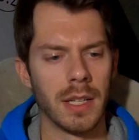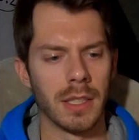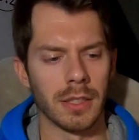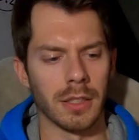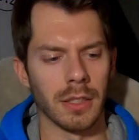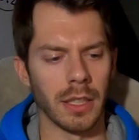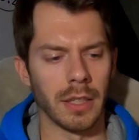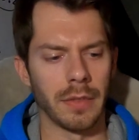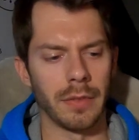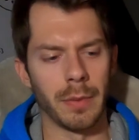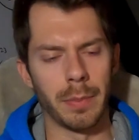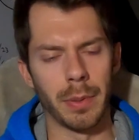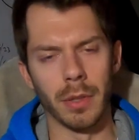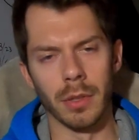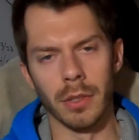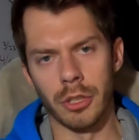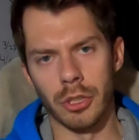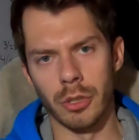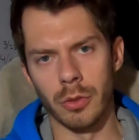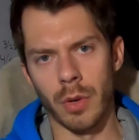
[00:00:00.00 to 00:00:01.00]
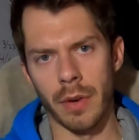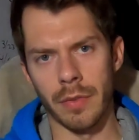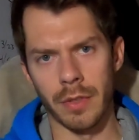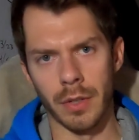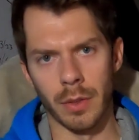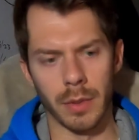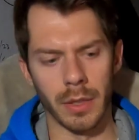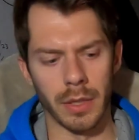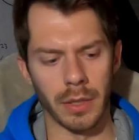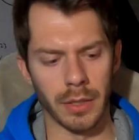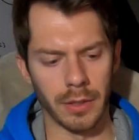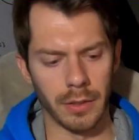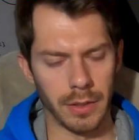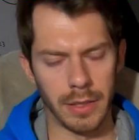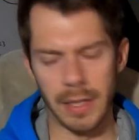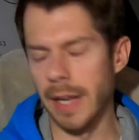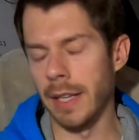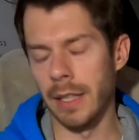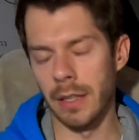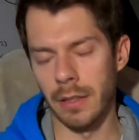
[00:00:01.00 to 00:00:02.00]
So like if you pull the shoe off, you don't want
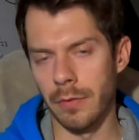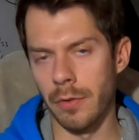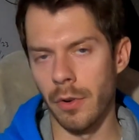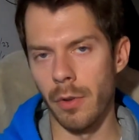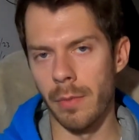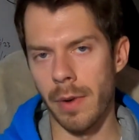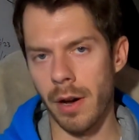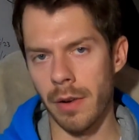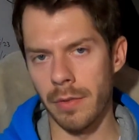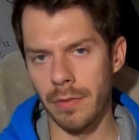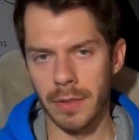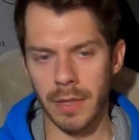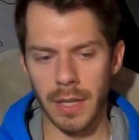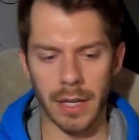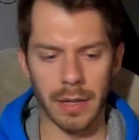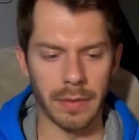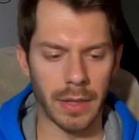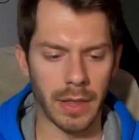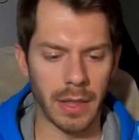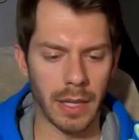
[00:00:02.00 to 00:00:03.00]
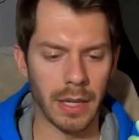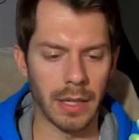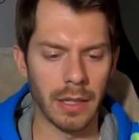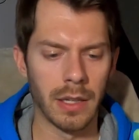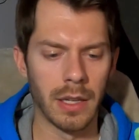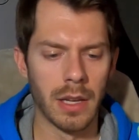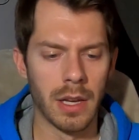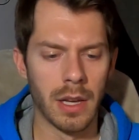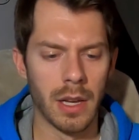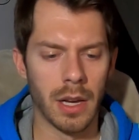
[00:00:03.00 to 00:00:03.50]
to yank the foam off, kind of a thing,